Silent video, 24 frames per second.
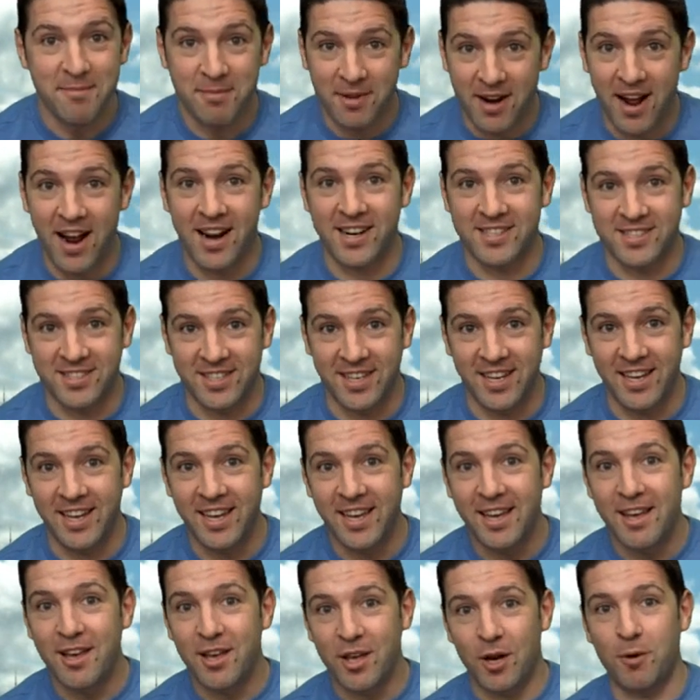honestly,
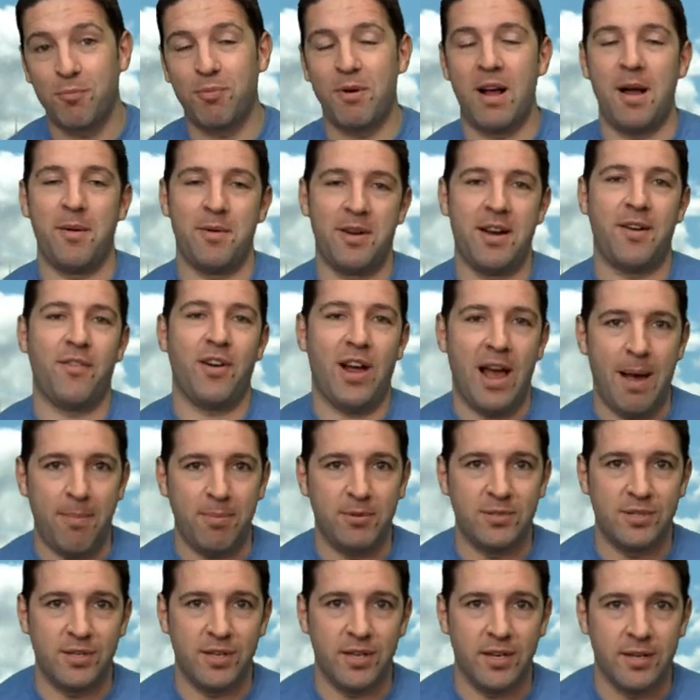it'll probably never
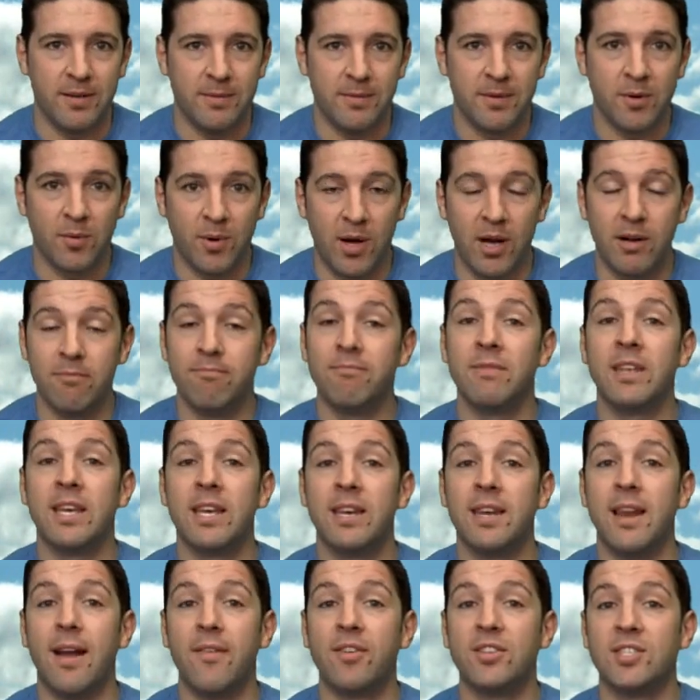happen to you. Well,
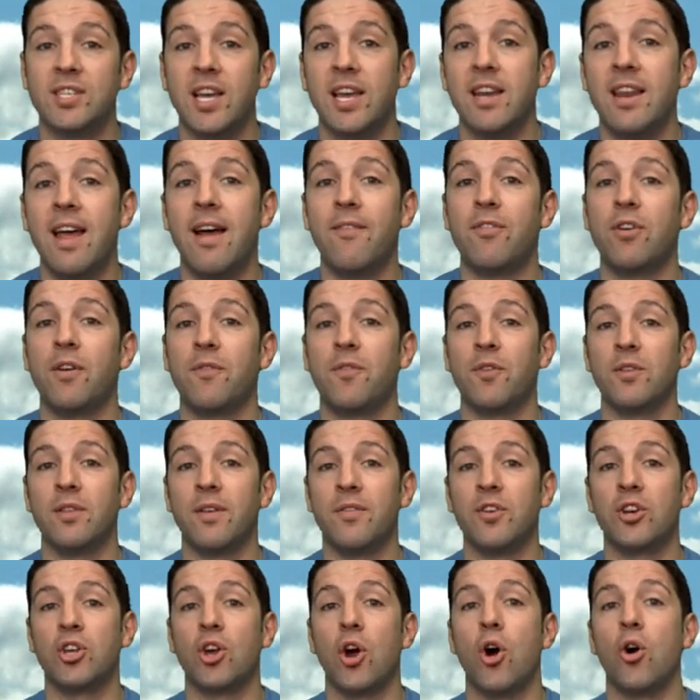never say never if you
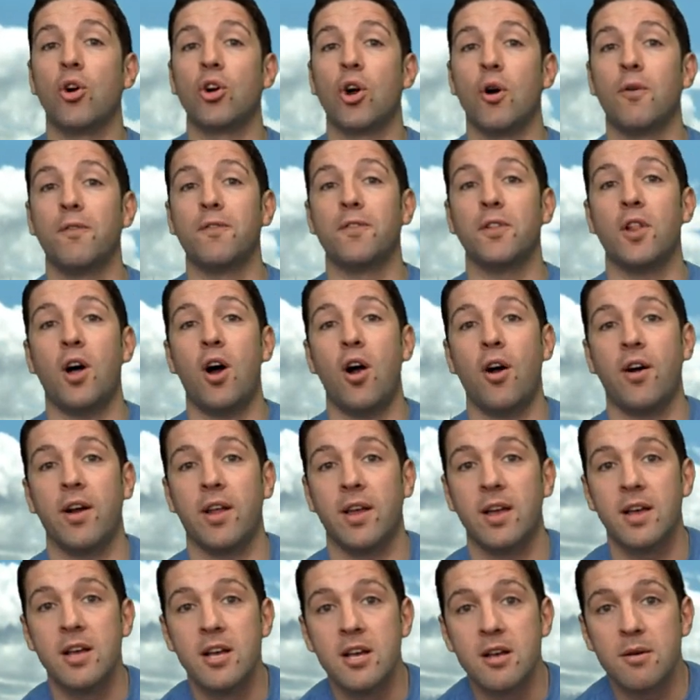live in Cocoa,
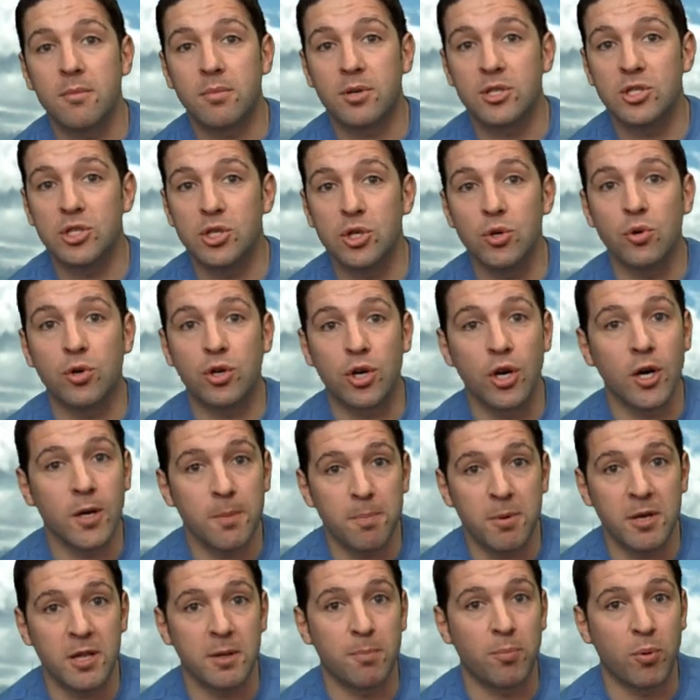Florida, because you
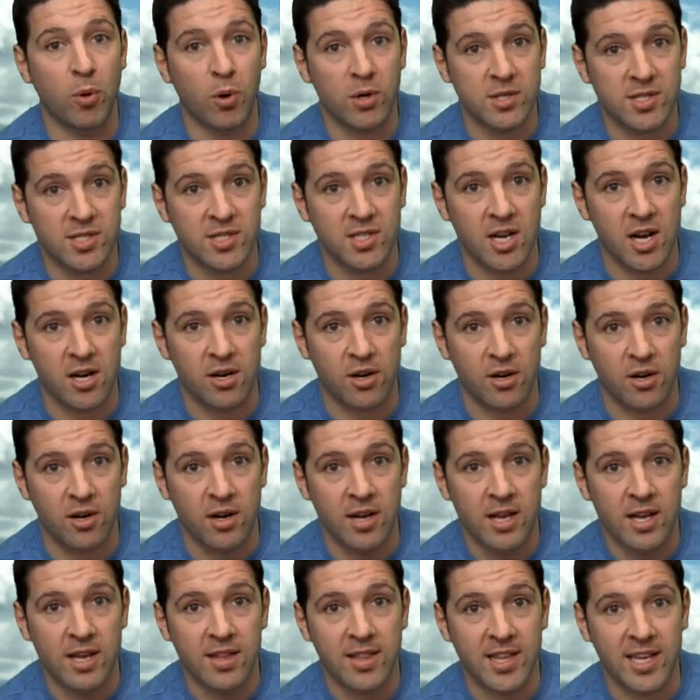could be the poor sucker
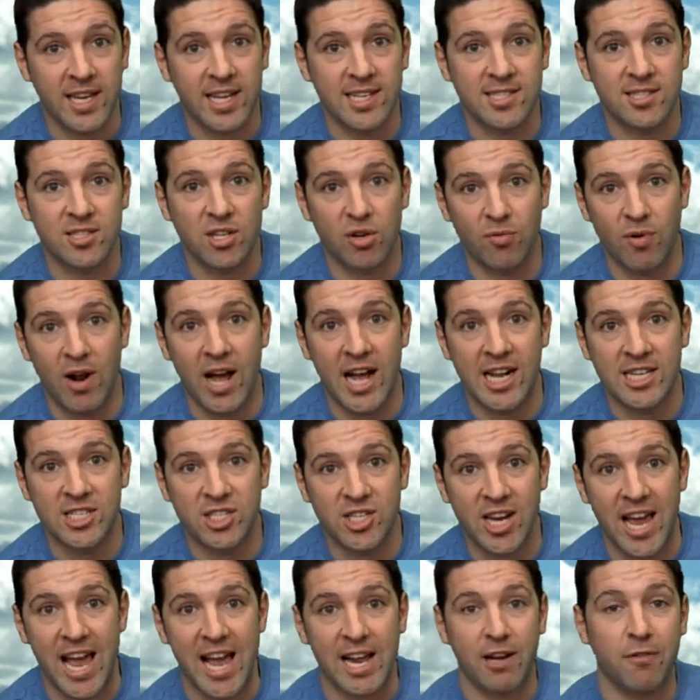that gets their ride
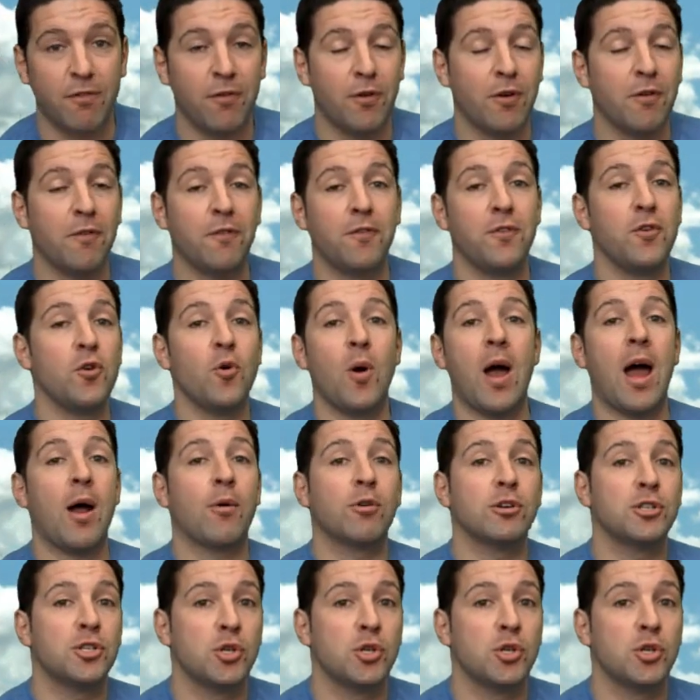jacked for a few-hour